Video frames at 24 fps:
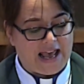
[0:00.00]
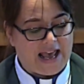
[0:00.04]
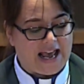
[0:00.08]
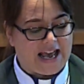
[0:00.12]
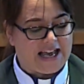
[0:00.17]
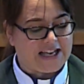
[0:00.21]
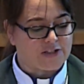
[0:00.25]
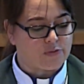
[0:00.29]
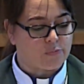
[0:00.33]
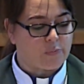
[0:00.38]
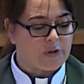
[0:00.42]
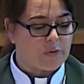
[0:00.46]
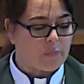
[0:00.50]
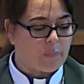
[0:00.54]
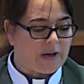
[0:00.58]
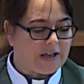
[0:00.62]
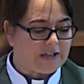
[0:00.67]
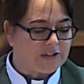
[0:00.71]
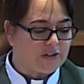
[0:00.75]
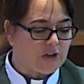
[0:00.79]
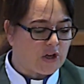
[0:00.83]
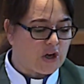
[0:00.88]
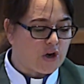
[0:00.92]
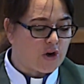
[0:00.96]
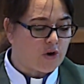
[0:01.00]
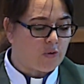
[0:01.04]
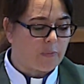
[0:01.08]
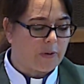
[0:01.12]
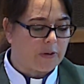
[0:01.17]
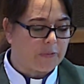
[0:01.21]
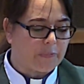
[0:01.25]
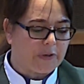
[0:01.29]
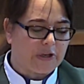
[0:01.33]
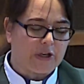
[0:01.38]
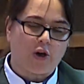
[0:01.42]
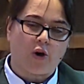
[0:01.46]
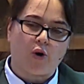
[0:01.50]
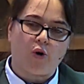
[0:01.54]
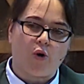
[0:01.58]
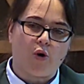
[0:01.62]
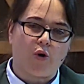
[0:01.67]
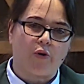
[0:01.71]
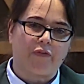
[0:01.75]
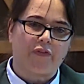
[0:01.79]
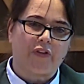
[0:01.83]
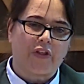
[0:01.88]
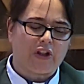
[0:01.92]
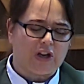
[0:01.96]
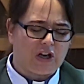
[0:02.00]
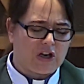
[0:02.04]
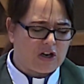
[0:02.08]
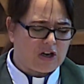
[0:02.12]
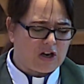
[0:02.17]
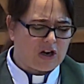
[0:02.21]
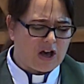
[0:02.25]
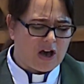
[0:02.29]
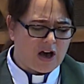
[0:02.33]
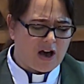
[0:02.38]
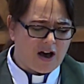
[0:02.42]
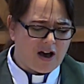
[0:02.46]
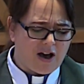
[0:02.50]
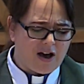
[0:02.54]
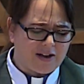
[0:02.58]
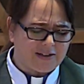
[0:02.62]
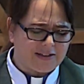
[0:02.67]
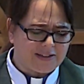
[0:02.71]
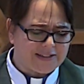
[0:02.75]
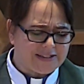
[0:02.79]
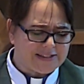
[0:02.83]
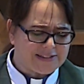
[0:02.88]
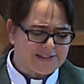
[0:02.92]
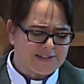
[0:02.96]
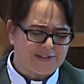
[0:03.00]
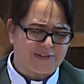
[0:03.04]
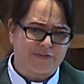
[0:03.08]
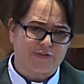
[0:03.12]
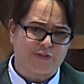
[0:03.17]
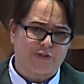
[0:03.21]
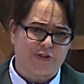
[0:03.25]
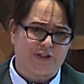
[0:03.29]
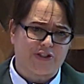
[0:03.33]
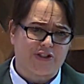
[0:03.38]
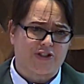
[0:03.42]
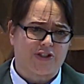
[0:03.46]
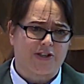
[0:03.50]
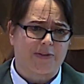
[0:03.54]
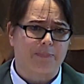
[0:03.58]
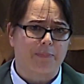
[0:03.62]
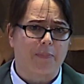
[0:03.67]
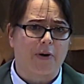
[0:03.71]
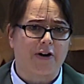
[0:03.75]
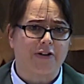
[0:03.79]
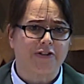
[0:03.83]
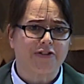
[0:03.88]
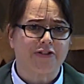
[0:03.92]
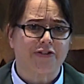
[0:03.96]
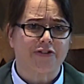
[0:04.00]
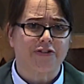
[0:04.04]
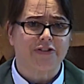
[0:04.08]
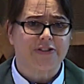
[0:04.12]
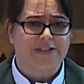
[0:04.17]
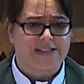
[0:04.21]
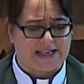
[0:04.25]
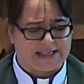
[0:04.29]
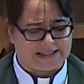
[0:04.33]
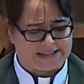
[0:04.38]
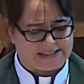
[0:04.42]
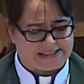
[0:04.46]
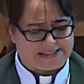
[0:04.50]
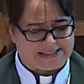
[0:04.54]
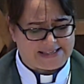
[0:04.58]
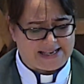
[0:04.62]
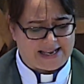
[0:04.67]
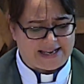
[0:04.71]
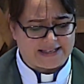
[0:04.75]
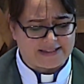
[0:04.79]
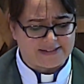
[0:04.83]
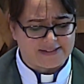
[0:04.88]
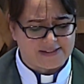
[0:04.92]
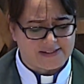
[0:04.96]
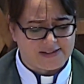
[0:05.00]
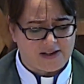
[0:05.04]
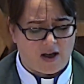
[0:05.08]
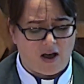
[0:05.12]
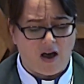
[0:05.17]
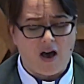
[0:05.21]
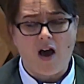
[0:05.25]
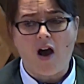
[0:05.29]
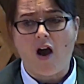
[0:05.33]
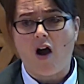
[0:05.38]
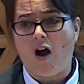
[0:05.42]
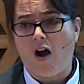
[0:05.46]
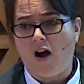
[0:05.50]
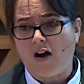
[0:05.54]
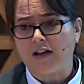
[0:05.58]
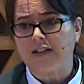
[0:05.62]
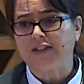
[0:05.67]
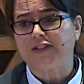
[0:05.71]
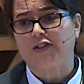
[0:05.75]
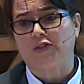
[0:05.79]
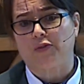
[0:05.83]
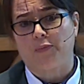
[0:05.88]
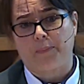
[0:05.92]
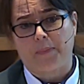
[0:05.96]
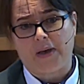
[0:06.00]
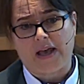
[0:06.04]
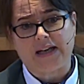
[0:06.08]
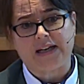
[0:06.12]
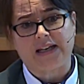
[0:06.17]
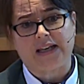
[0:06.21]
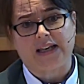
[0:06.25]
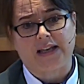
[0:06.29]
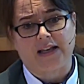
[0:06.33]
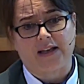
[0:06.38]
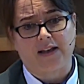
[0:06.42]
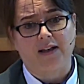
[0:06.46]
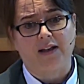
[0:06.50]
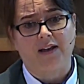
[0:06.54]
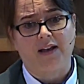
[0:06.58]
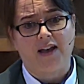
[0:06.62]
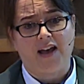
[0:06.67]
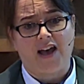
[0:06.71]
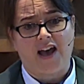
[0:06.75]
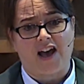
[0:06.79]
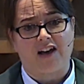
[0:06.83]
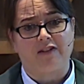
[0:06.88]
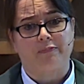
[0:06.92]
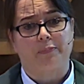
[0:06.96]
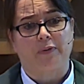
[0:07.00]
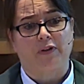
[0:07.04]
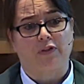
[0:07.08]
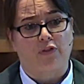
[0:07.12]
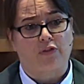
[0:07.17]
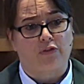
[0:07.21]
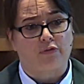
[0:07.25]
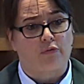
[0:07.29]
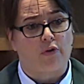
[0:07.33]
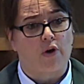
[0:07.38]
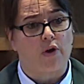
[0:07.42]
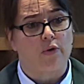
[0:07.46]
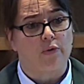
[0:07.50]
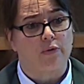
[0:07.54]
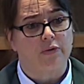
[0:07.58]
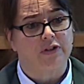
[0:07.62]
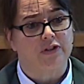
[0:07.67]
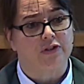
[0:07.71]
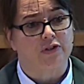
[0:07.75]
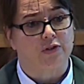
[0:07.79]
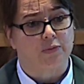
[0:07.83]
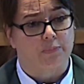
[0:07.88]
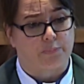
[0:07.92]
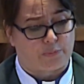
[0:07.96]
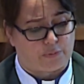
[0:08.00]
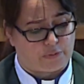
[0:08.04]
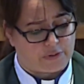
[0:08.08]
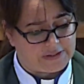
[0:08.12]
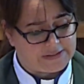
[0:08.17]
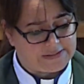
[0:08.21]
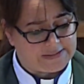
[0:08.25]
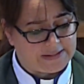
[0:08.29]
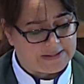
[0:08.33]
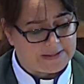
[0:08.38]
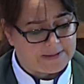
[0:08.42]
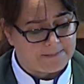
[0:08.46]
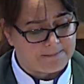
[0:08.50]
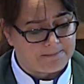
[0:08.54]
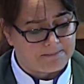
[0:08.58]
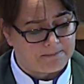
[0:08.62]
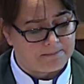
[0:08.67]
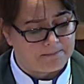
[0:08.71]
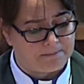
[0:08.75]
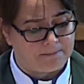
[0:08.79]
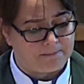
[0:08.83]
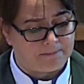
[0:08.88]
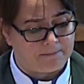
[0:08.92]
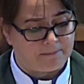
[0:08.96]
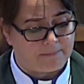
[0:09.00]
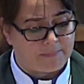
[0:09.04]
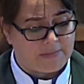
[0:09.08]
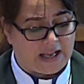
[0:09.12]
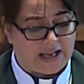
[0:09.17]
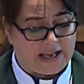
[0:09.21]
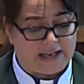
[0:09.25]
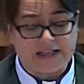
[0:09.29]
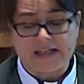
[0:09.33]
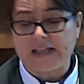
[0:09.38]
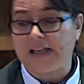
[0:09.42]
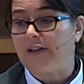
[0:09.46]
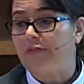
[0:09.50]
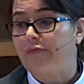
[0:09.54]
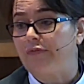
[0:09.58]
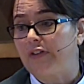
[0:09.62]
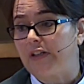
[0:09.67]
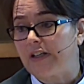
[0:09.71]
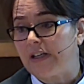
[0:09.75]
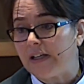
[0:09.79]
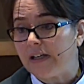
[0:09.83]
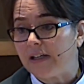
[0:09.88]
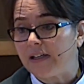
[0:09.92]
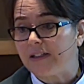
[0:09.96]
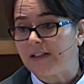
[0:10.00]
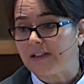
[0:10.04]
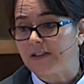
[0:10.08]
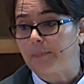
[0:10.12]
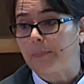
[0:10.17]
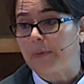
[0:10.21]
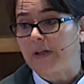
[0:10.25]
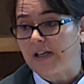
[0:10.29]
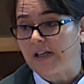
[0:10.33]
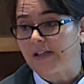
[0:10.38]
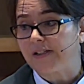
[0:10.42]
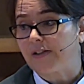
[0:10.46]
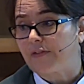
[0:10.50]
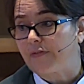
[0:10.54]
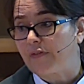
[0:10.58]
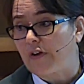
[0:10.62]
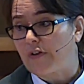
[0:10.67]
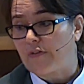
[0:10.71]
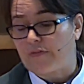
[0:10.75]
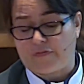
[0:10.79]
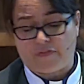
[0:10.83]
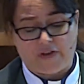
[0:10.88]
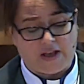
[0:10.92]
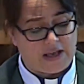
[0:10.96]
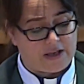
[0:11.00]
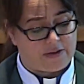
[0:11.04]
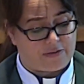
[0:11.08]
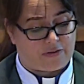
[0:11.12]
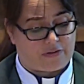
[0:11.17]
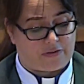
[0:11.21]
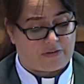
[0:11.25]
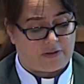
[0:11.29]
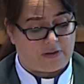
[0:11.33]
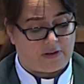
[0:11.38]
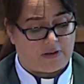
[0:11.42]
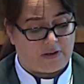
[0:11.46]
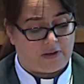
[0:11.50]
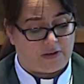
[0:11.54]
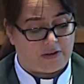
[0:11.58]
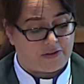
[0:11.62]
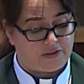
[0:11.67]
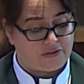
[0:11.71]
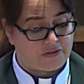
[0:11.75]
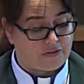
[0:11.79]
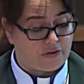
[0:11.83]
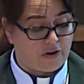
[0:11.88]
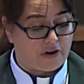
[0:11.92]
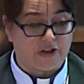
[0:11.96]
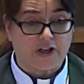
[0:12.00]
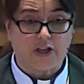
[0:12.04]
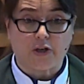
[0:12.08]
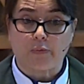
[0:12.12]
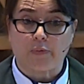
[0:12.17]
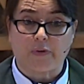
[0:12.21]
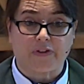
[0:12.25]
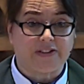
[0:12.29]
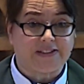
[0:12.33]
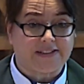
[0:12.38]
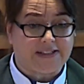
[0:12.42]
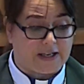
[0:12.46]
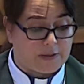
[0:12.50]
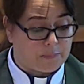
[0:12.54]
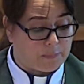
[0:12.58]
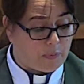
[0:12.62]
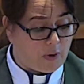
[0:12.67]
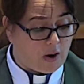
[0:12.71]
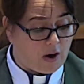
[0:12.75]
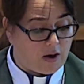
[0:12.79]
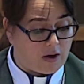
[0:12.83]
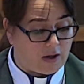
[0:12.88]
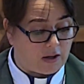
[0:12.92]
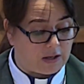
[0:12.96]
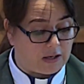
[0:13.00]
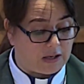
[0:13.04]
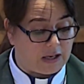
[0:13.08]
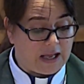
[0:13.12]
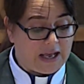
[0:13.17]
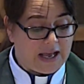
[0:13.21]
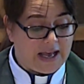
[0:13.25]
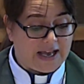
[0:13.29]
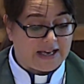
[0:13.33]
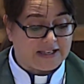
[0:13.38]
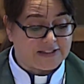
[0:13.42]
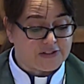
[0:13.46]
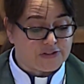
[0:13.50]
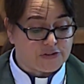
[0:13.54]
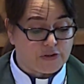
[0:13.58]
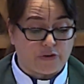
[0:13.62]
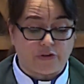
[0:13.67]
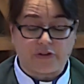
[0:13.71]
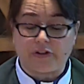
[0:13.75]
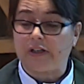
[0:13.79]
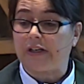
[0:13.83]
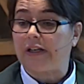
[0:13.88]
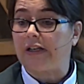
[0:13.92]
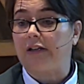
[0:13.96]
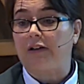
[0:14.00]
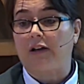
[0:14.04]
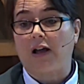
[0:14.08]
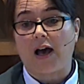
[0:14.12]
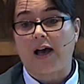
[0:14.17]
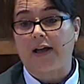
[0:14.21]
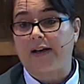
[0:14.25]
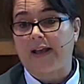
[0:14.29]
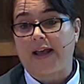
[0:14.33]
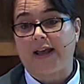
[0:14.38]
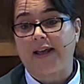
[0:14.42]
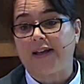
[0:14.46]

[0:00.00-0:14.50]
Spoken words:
As we well know, when we go over the long list of Christian martyrs and saints, all too many have been thrown into prison and even killed because of their faith, starting with St. Paul and certainly not